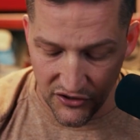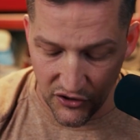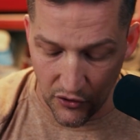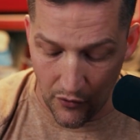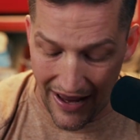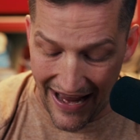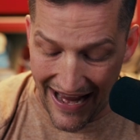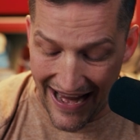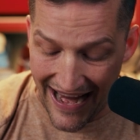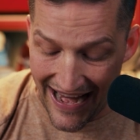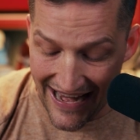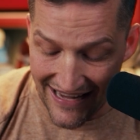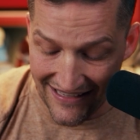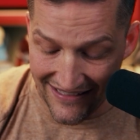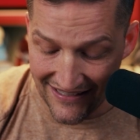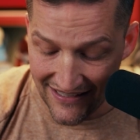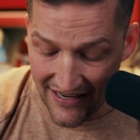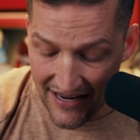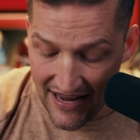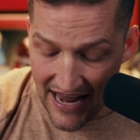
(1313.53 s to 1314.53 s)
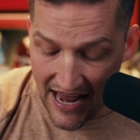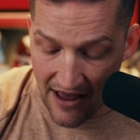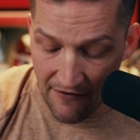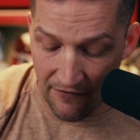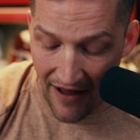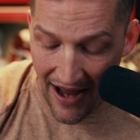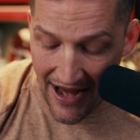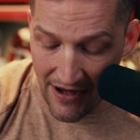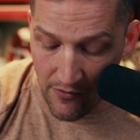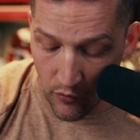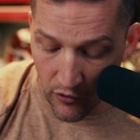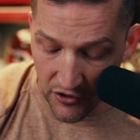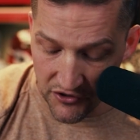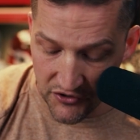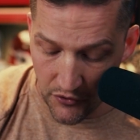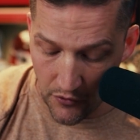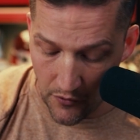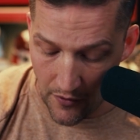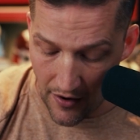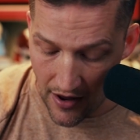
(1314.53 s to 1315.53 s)
So 8, if I were going
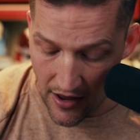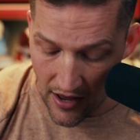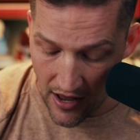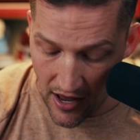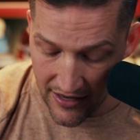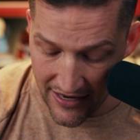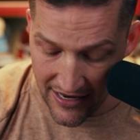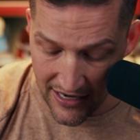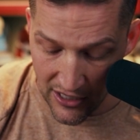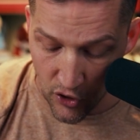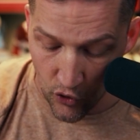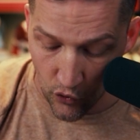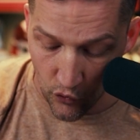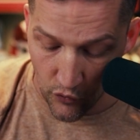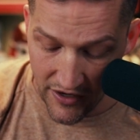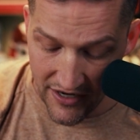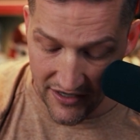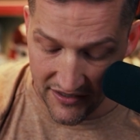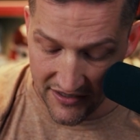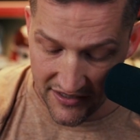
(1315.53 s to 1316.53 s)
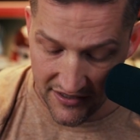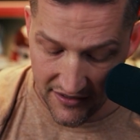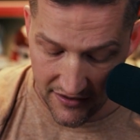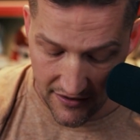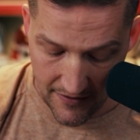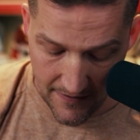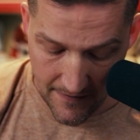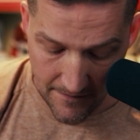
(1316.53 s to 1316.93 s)
to increase